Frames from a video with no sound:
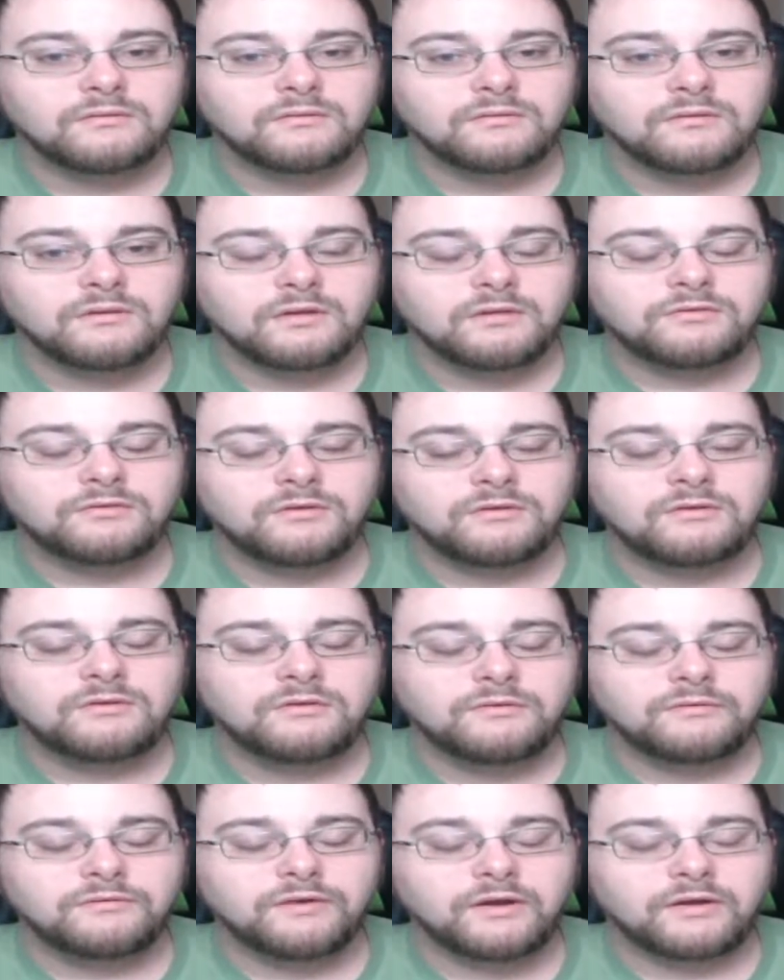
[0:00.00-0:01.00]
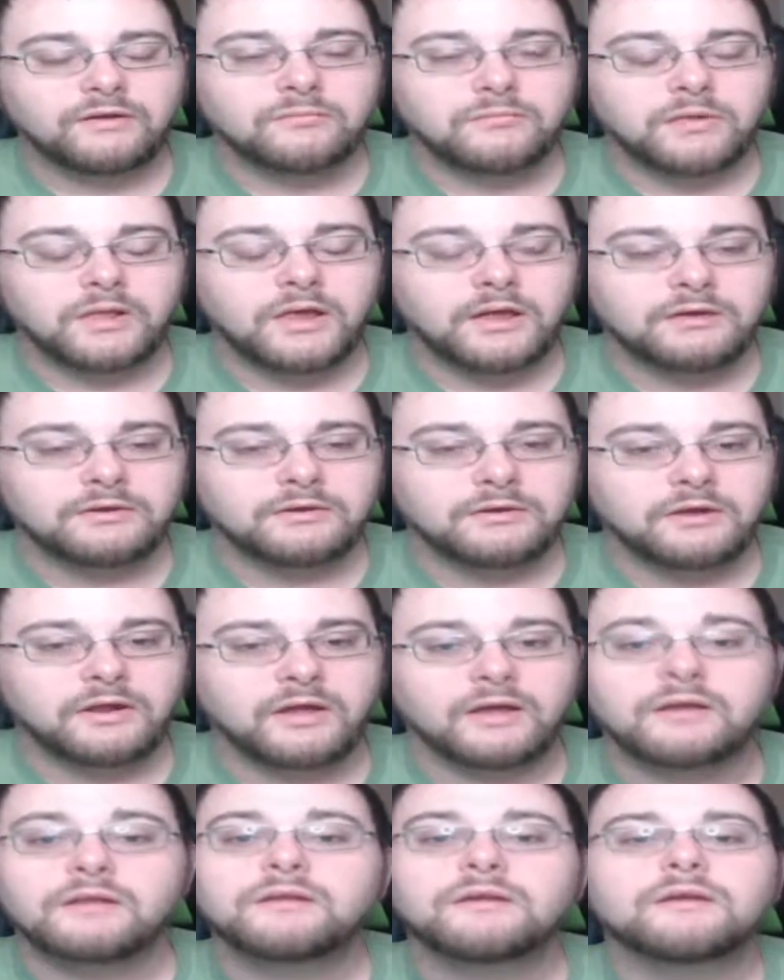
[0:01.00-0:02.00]
Is the dude fucking blind or not?
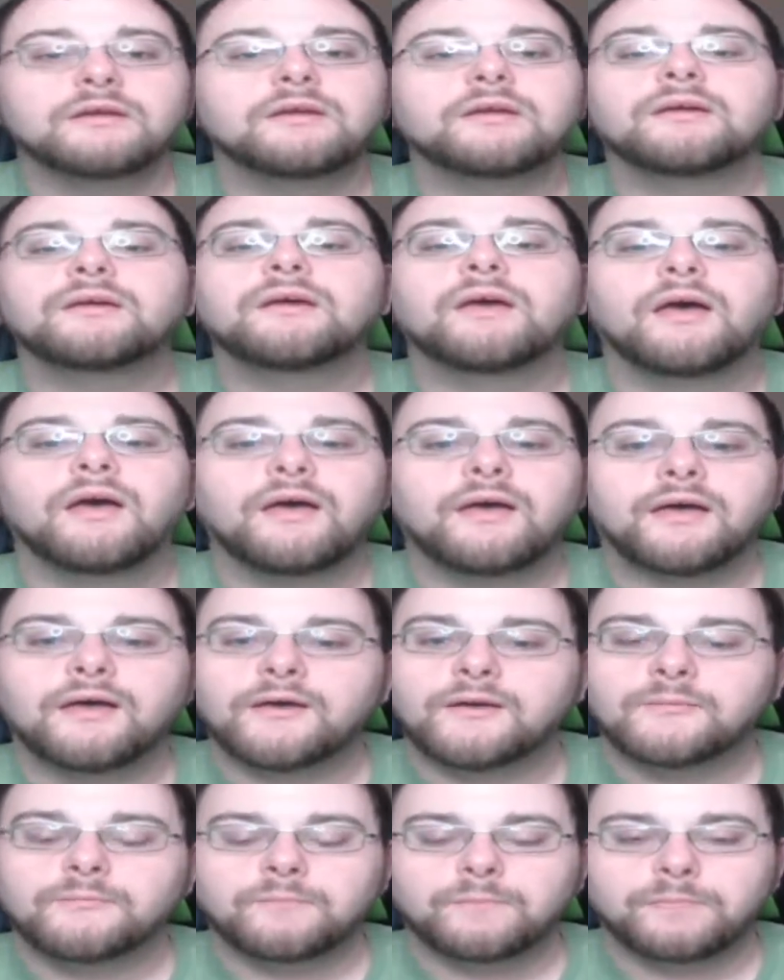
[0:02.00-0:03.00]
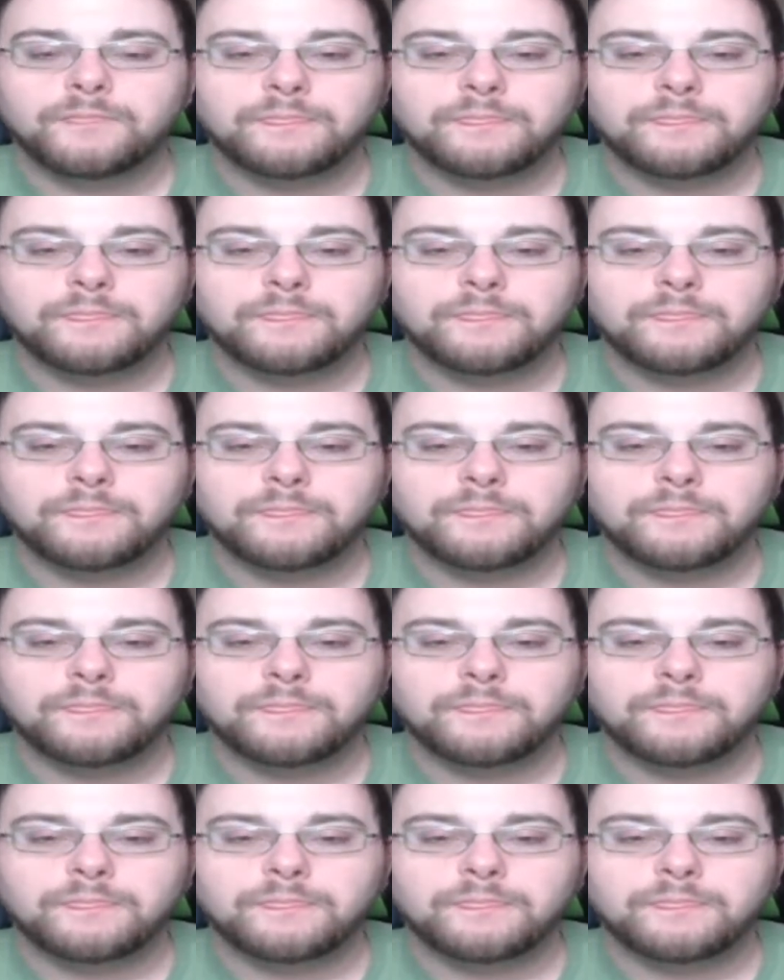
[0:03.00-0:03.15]
Um,